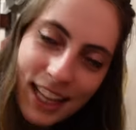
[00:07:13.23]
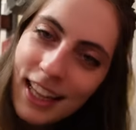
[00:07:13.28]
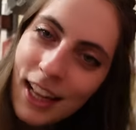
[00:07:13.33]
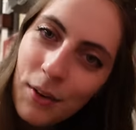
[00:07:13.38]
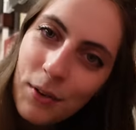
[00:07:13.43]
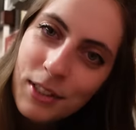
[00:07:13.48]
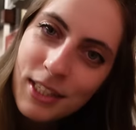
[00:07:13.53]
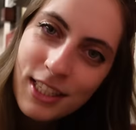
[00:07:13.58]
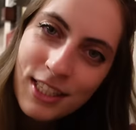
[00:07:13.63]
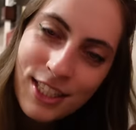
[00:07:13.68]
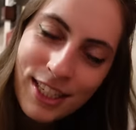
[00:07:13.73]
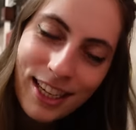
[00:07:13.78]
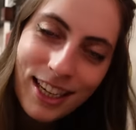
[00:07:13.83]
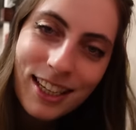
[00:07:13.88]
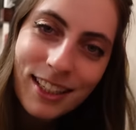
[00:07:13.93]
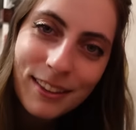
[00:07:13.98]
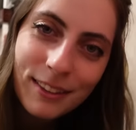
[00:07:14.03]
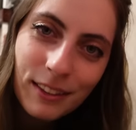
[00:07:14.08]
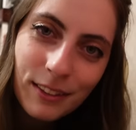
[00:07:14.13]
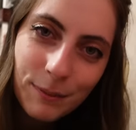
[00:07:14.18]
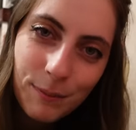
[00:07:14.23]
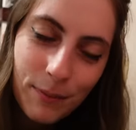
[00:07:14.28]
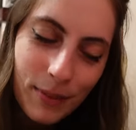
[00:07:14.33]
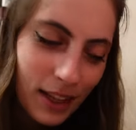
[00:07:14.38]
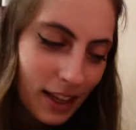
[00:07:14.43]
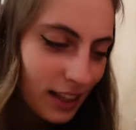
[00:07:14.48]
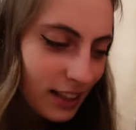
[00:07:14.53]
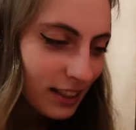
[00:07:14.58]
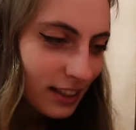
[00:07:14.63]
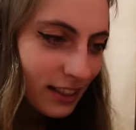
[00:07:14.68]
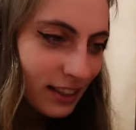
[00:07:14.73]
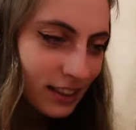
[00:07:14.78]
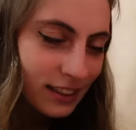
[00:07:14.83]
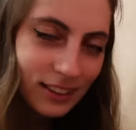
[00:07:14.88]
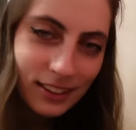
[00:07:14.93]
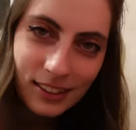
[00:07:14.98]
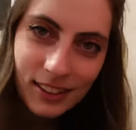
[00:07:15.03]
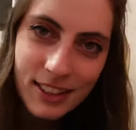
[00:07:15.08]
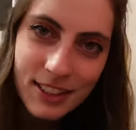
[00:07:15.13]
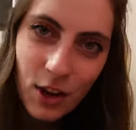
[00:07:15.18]
that was Ichiran.
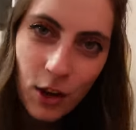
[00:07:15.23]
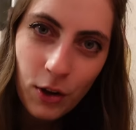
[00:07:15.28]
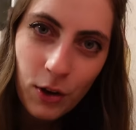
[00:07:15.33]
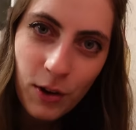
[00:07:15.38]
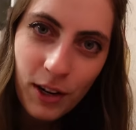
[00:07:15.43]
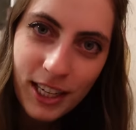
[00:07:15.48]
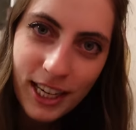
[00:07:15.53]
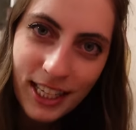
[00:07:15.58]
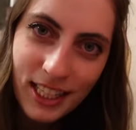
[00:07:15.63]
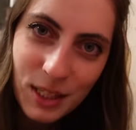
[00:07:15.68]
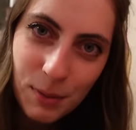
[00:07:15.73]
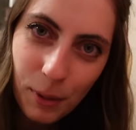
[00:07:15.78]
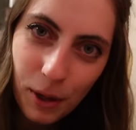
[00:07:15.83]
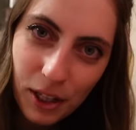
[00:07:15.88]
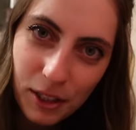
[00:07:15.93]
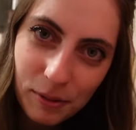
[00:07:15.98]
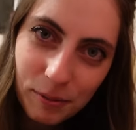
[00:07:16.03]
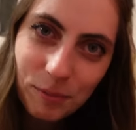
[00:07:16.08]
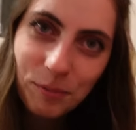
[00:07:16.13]
Let's go to our next spot.